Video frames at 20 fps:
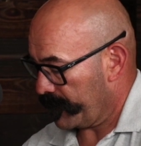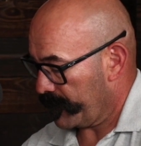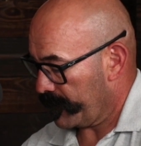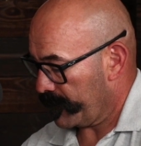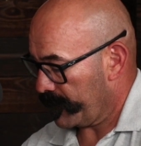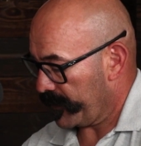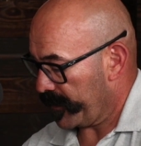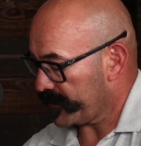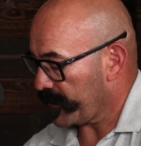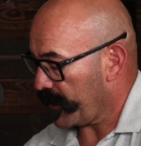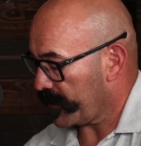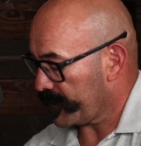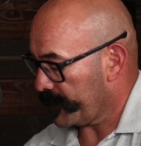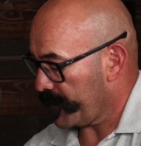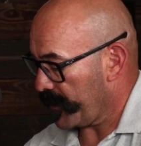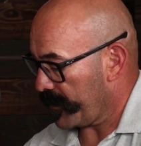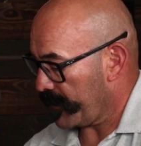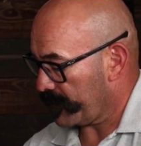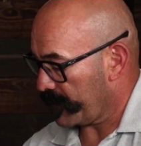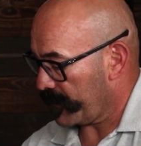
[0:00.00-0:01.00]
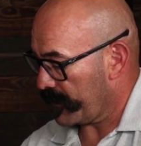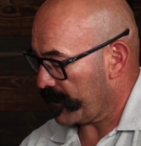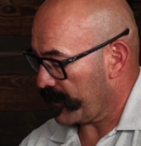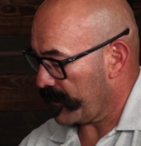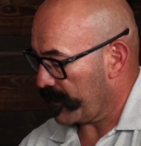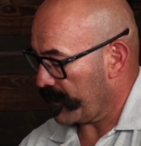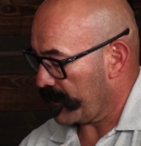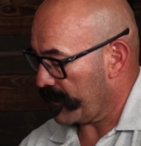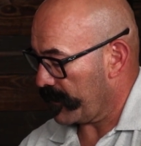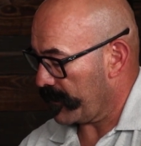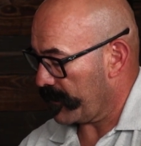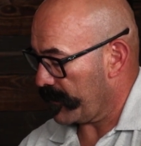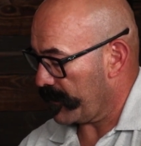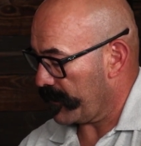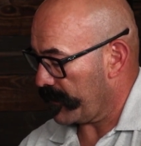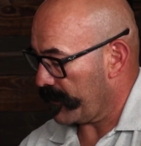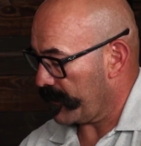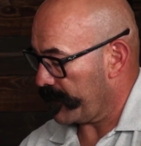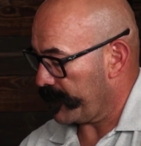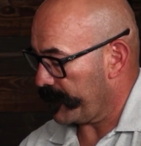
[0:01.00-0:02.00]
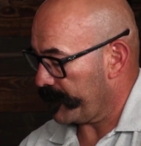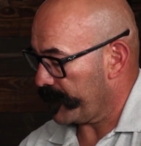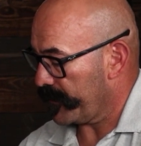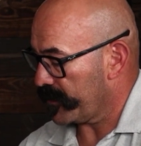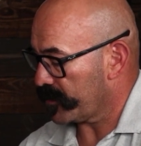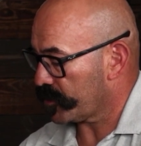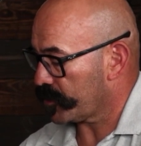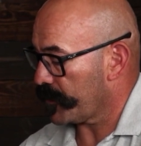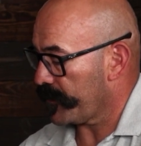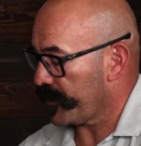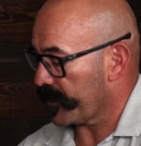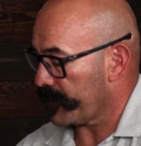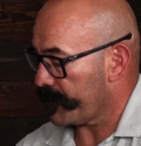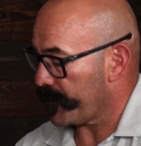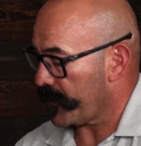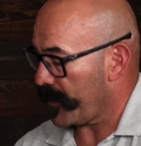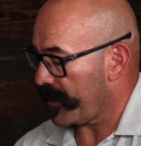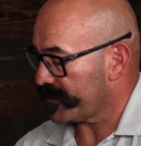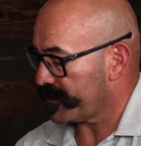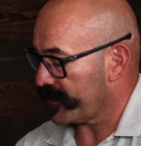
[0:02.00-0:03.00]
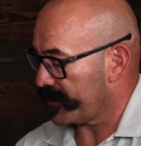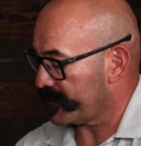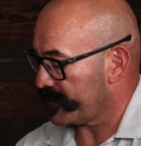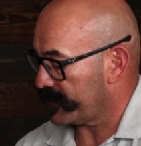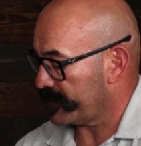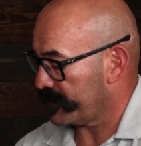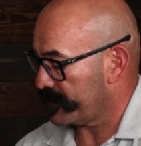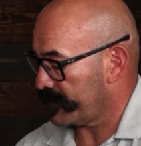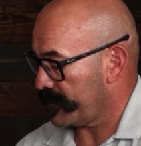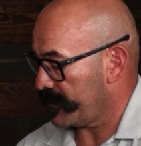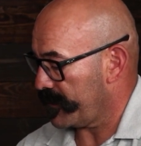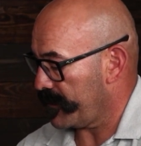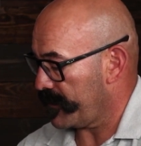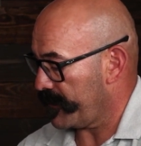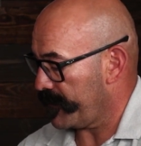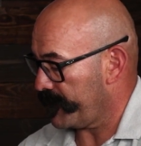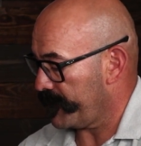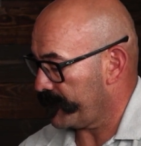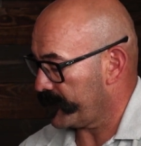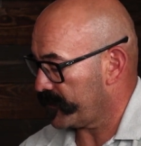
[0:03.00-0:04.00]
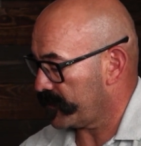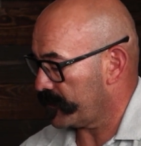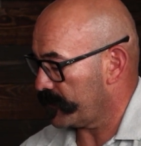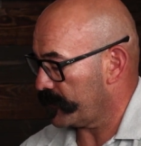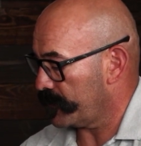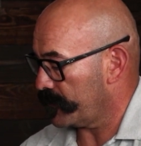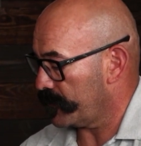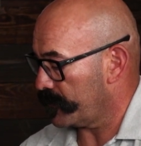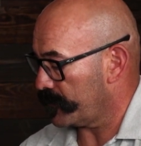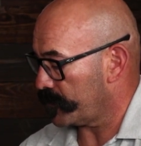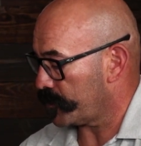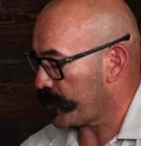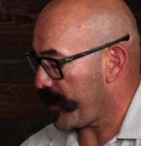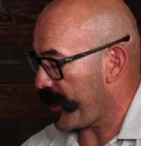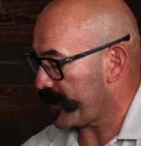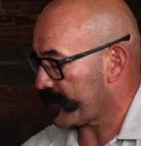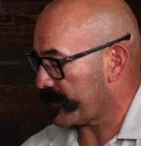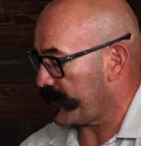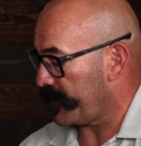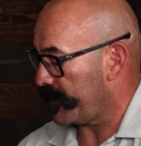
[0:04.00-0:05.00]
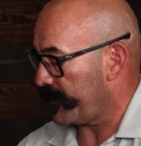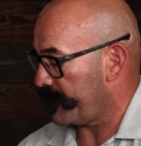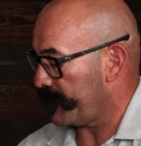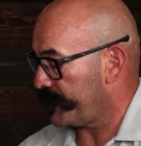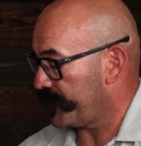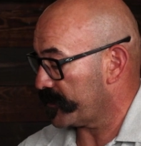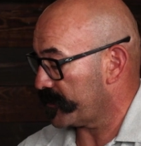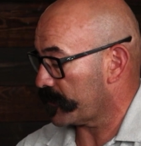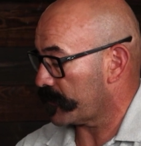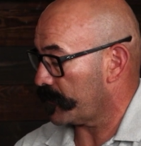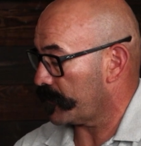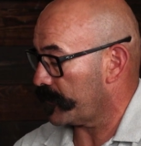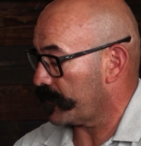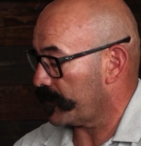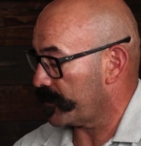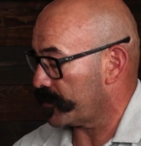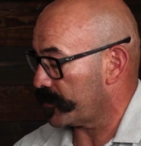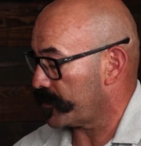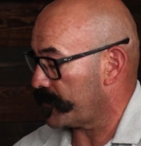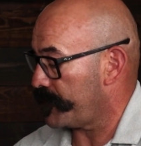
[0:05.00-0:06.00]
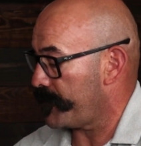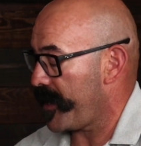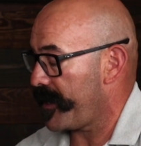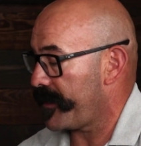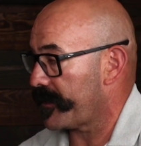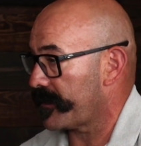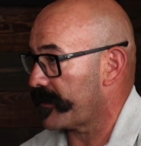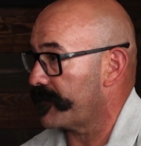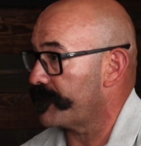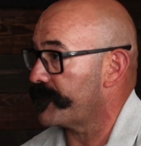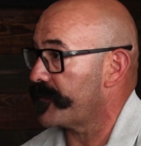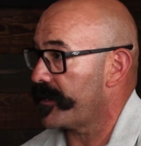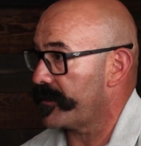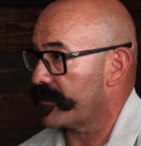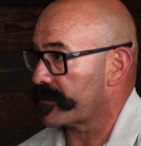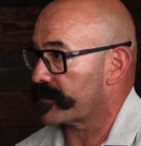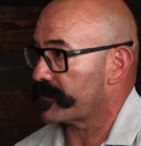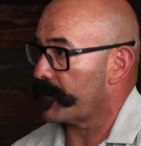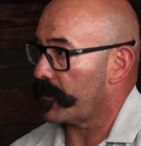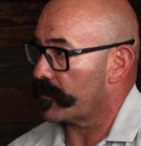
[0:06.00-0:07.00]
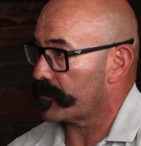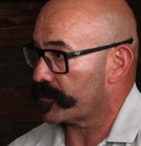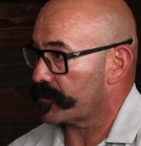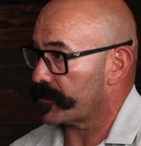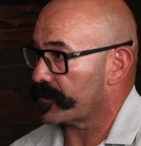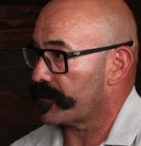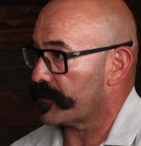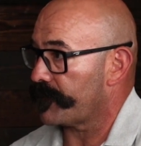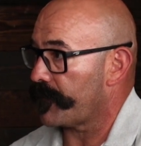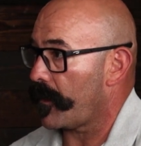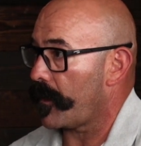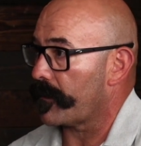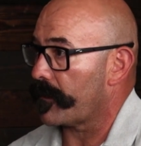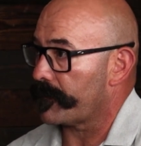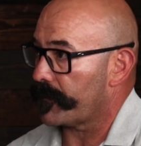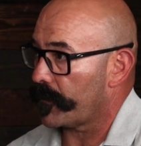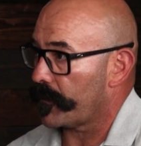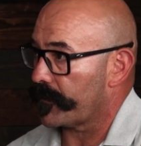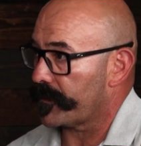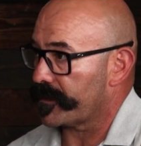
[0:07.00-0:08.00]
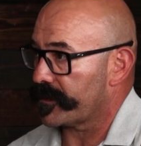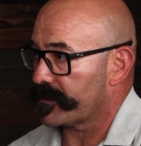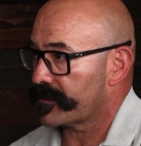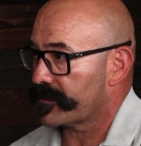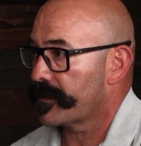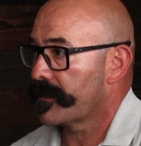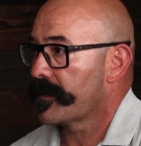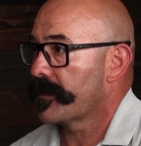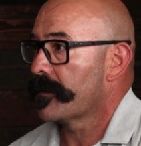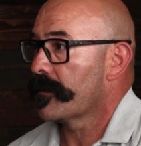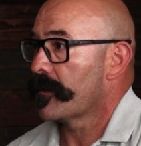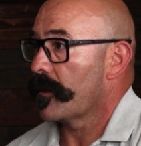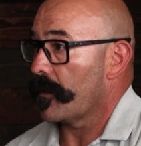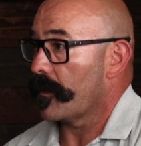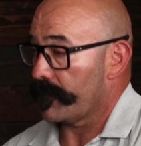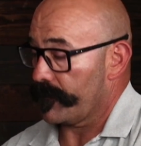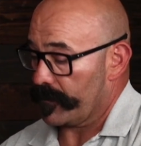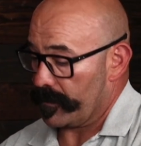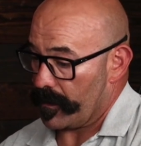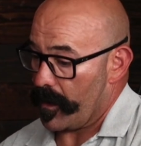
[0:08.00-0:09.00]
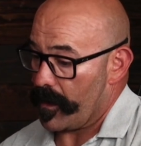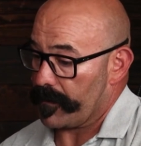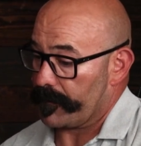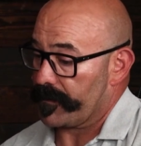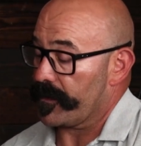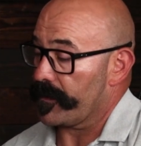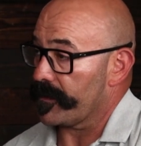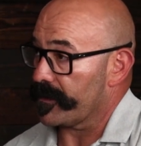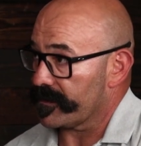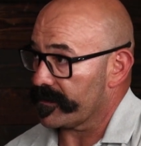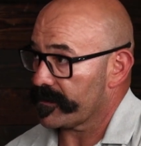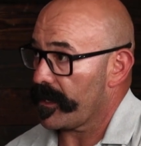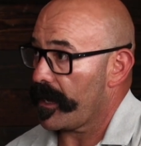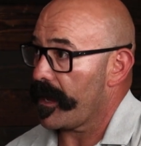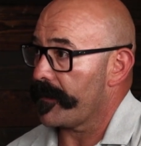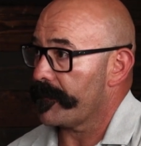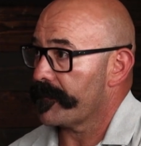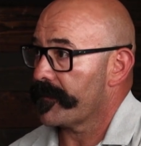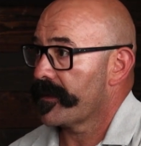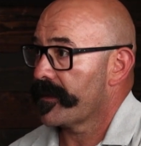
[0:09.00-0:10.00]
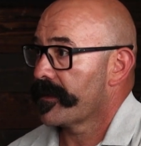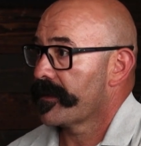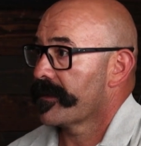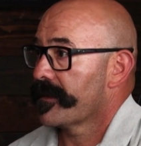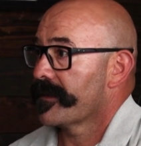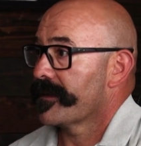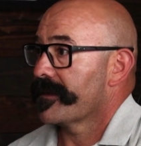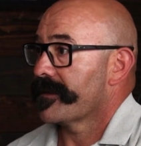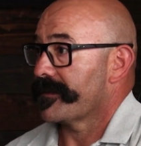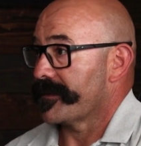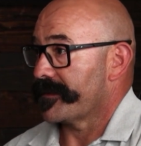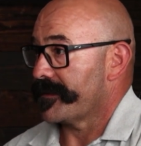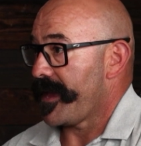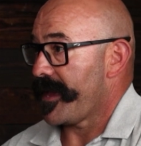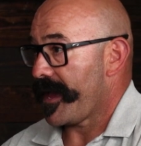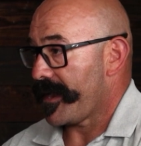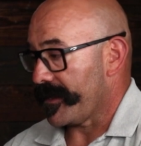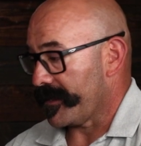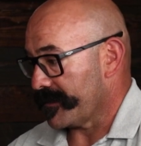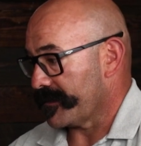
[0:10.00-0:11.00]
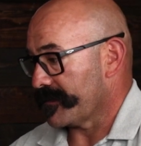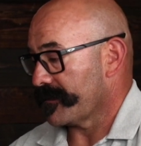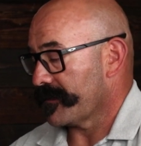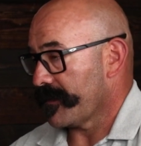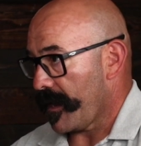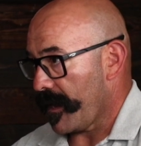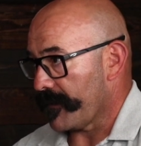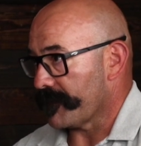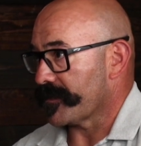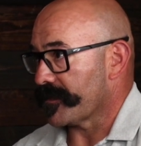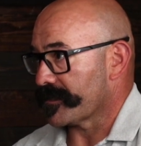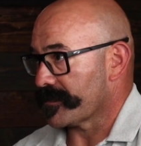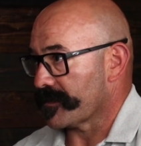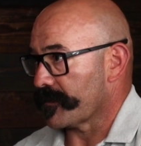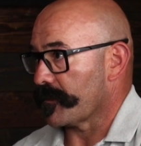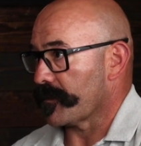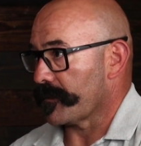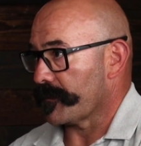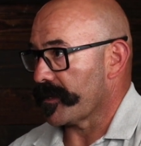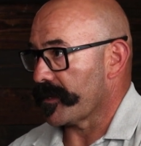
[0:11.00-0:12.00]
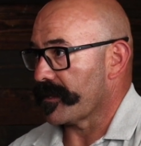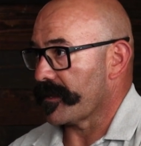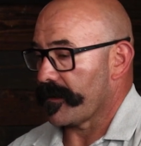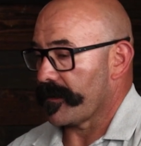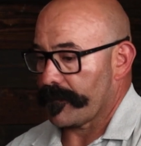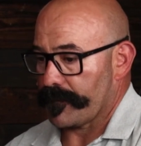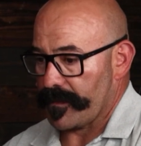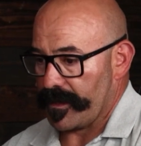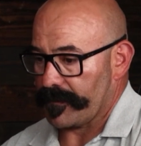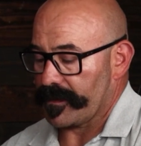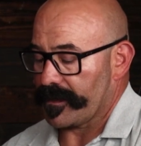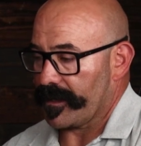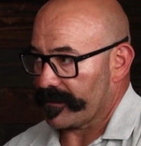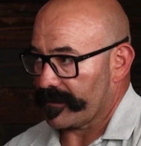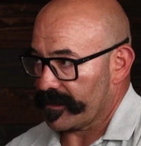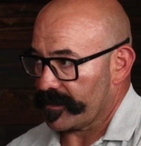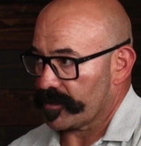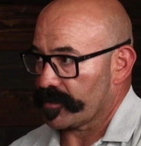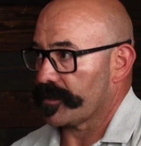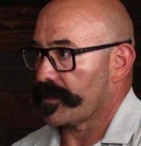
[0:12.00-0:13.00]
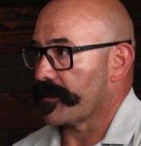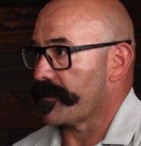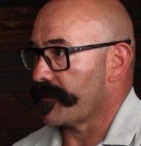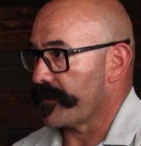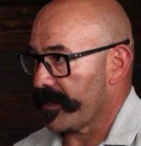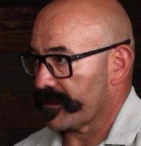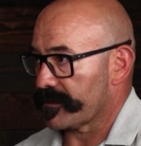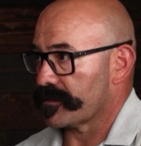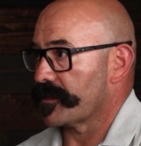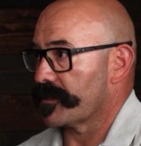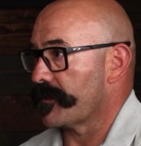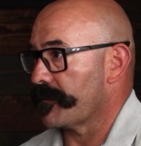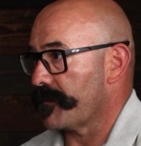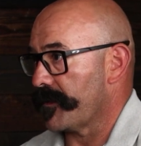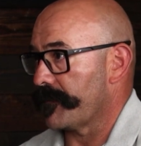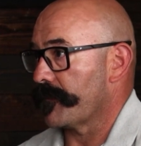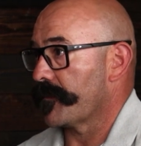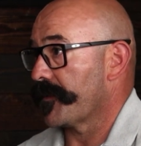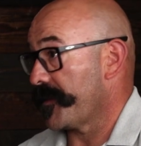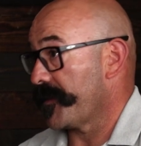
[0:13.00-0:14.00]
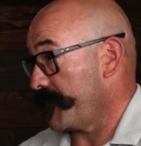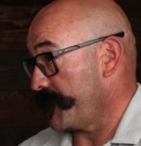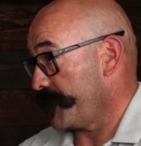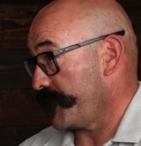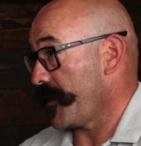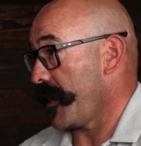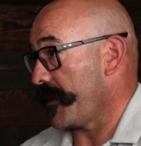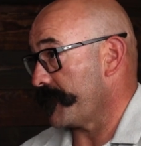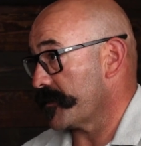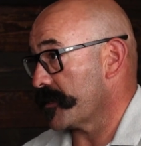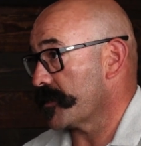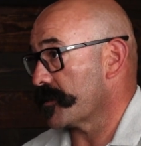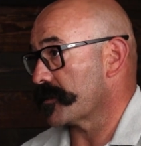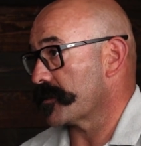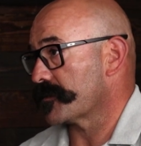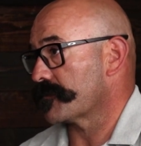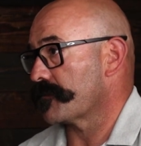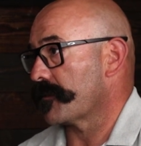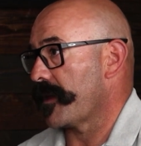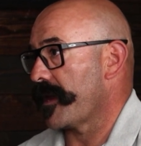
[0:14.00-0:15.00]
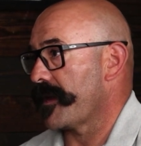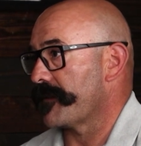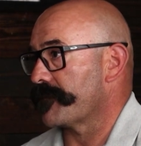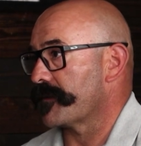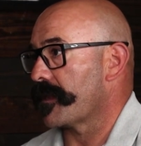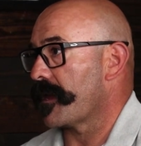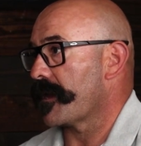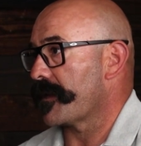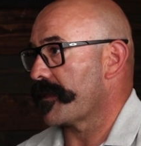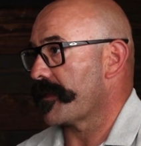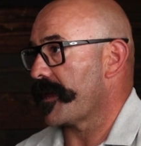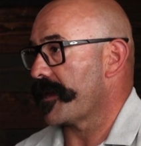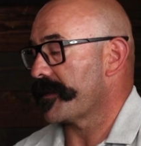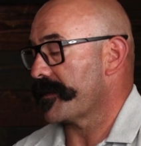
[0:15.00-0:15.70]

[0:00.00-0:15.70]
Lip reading: they talked about the assuring a process to track the physical and traumatic event exposures of all employees over a long period of time. The data obviously will be there, maybe not this year or next year, but within 5 years, we'll have a lot of that